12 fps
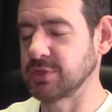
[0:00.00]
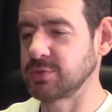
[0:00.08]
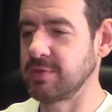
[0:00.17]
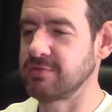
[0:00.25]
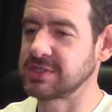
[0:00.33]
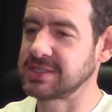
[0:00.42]
Once
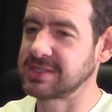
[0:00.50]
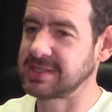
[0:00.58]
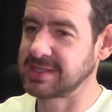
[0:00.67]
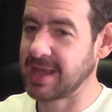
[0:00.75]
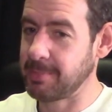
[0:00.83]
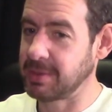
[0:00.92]
we've
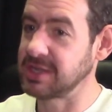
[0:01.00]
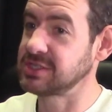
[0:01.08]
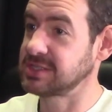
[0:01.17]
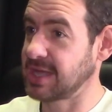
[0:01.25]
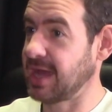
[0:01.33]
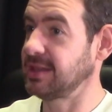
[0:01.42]

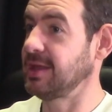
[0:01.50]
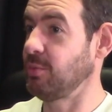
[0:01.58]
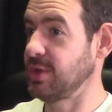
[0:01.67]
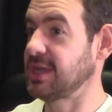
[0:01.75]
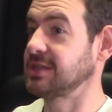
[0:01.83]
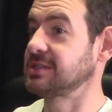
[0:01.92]
established that,
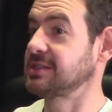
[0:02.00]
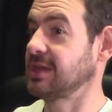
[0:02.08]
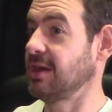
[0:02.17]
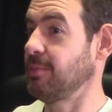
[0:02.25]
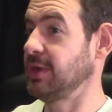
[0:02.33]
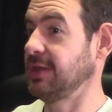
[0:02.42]
then we can
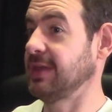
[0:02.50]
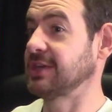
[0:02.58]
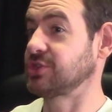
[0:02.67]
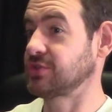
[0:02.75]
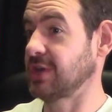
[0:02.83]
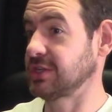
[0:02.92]
start putting
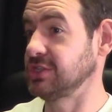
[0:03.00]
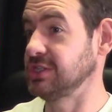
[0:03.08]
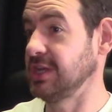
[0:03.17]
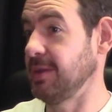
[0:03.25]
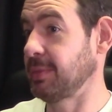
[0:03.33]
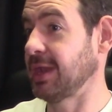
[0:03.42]
that
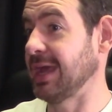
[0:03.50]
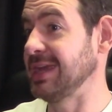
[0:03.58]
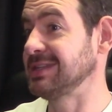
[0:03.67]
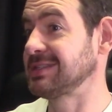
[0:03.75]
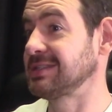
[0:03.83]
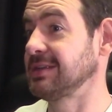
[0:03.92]
strategy in
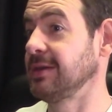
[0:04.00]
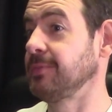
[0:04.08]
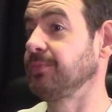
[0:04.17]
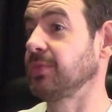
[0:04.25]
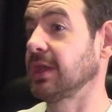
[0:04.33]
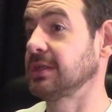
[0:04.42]
place
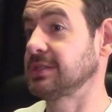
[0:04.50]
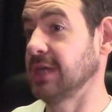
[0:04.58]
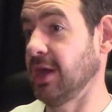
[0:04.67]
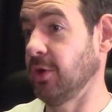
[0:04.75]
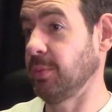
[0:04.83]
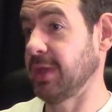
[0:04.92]

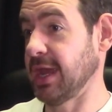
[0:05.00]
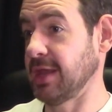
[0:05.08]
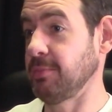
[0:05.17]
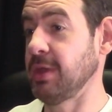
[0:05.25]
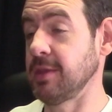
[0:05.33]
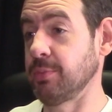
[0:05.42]
to help
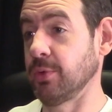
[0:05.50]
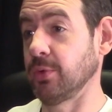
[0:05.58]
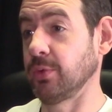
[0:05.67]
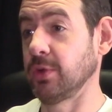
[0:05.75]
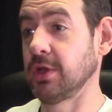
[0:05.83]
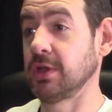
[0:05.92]
getting
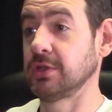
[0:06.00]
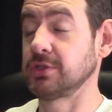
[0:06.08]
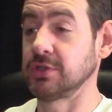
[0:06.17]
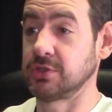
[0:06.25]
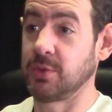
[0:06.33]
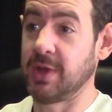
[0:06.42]
people
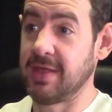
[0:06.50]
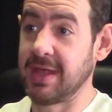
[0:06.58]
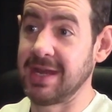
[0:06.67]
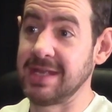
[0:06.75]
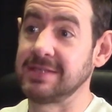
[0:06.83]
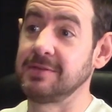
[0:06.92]
to where
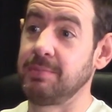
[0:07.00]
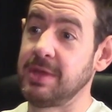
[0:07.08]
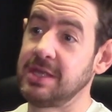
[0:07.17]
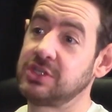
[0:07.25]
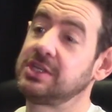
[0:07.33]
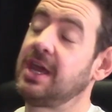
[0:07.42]
they need to
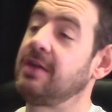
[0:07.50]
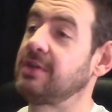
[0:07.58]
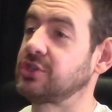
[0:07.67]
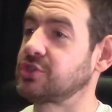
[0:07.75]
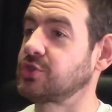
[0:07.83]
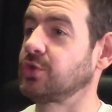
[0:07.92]
be,
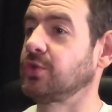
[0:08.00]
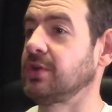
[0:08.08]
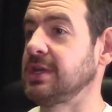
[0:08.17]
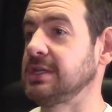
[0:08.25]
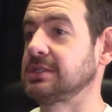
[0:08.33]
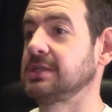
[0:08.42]
sharing
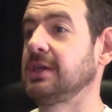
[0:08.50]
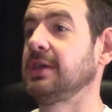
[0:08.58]
stories,